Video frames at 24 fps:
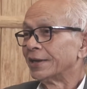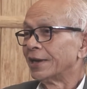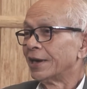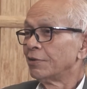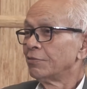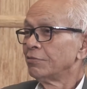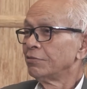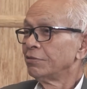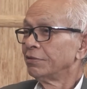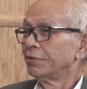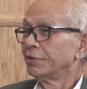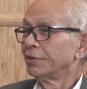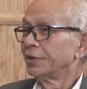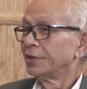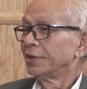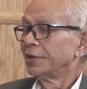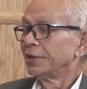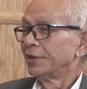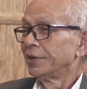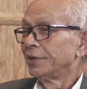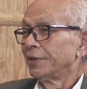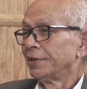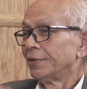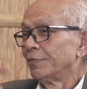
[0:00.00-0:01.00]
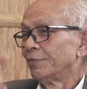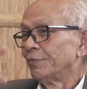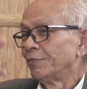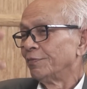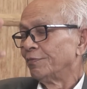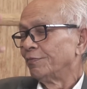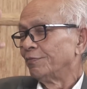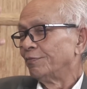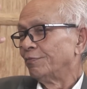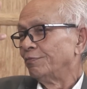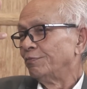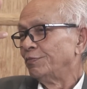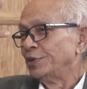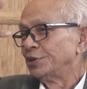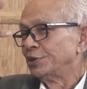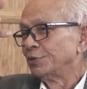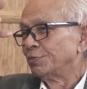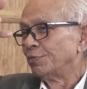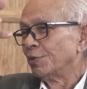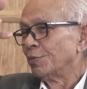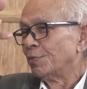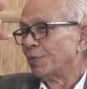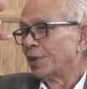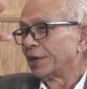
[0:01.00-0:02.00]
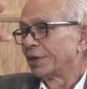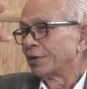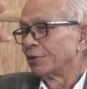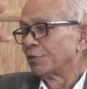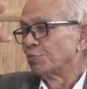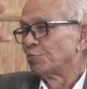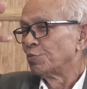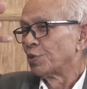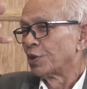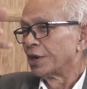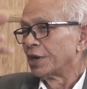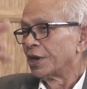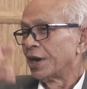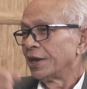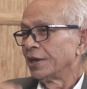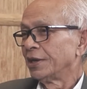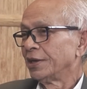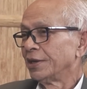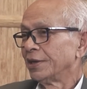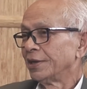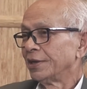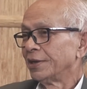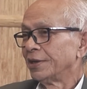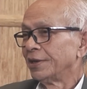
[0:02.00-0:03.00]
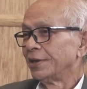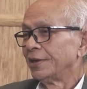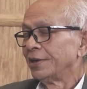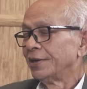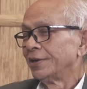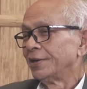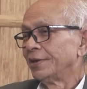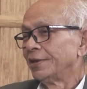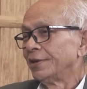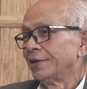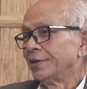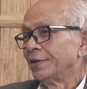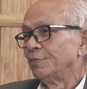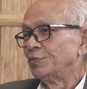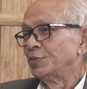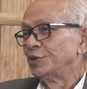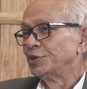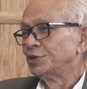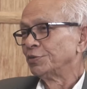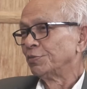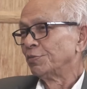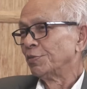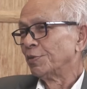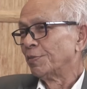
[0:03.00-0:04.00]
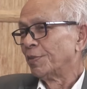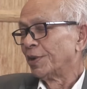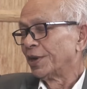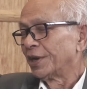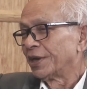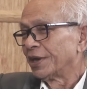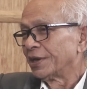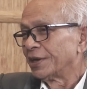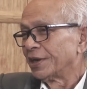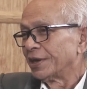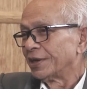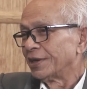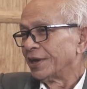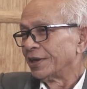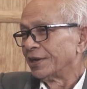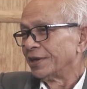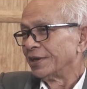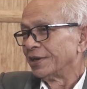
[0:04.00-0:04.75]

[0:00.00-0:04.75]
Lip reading: Now, vegetable market in Pranay, vegetable market at that